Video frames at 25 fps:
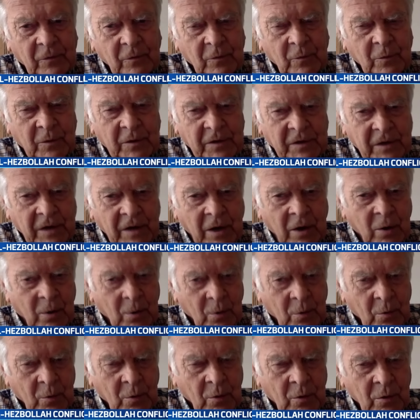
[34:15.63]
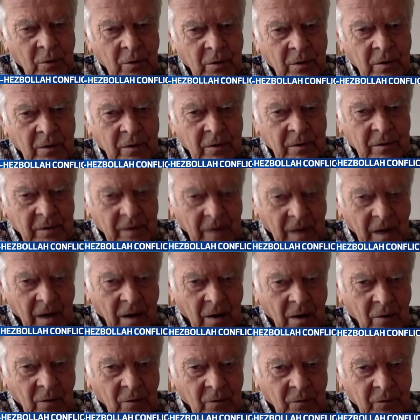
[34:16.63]
We know
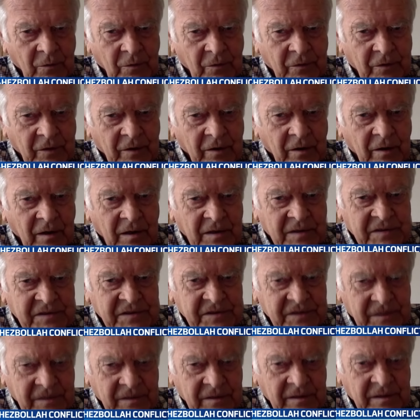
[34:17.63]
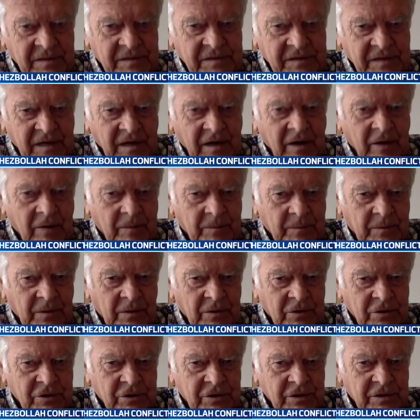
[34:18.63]
now that there are serious Arab
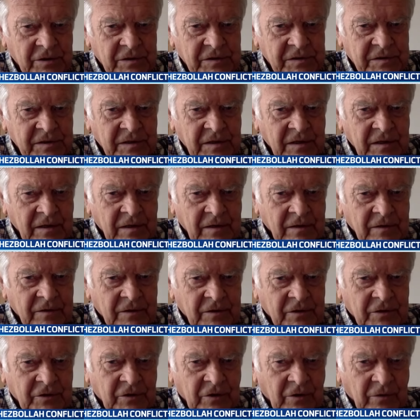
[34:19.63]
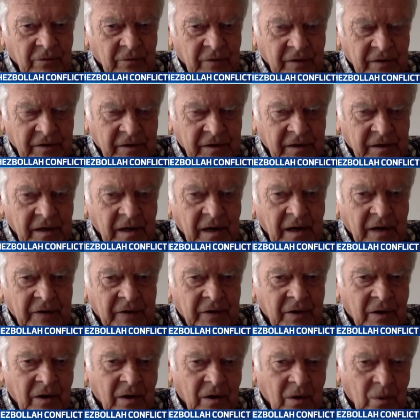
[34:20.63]
countries that are ready
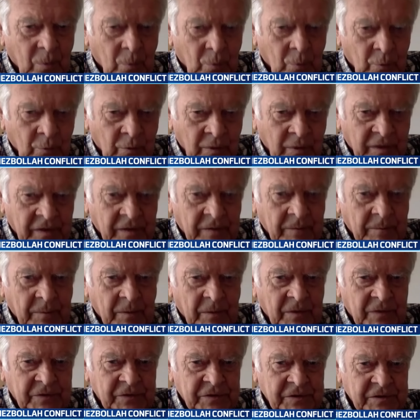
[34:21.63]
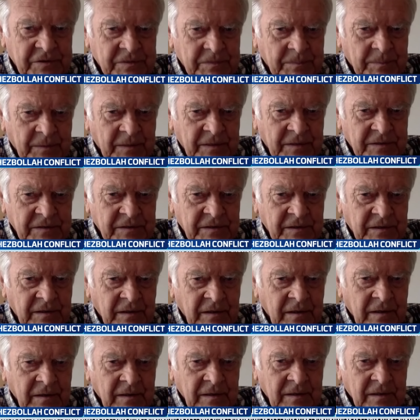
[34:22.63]
and are already
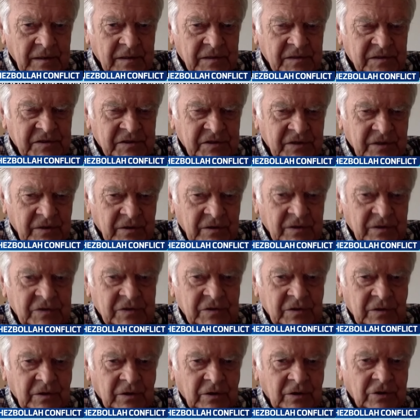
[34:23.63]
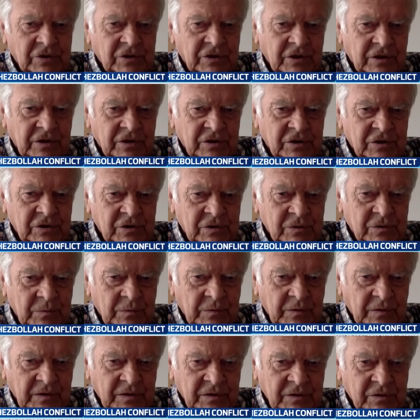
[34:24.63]
participating in serious negotiations
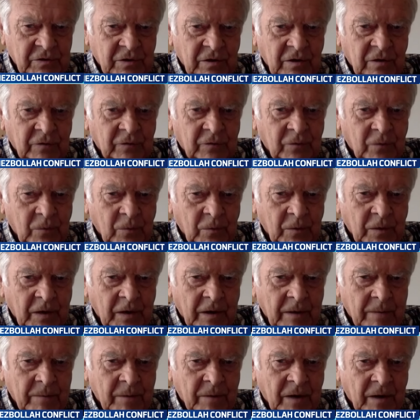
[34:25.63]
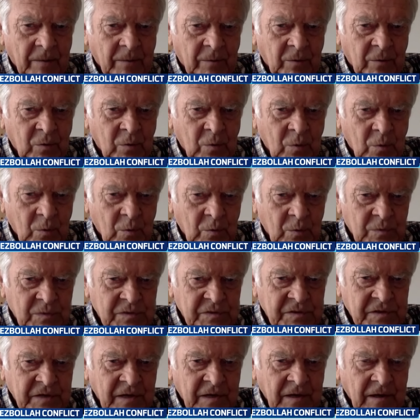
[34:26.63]
with Israel through the Abraham
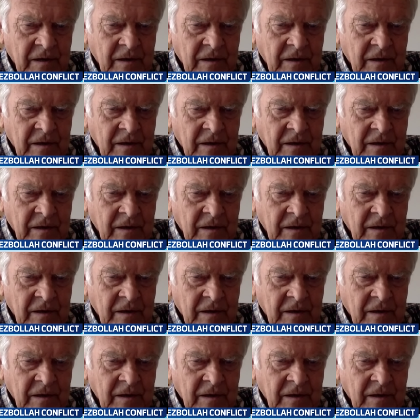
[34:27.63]
Accords.